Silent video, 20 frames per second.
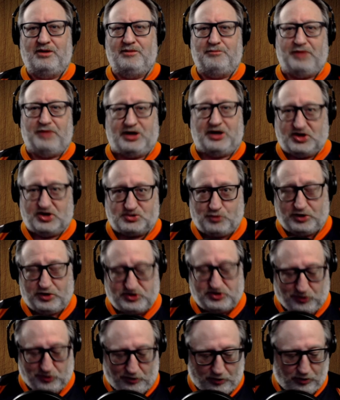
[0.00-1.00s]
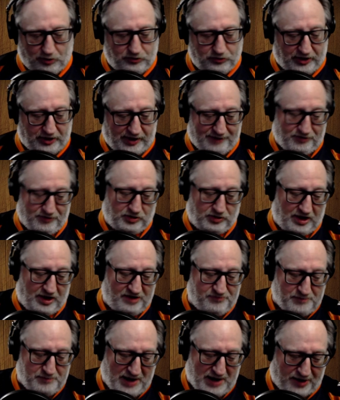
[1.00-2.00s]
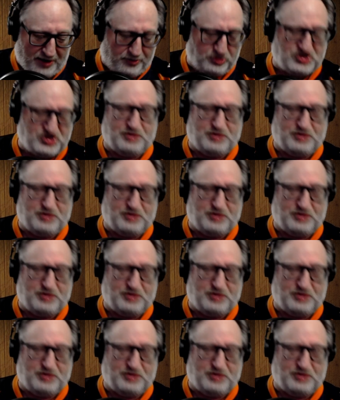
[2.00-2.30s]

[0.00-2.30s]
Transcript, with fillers: because we're told that every life matters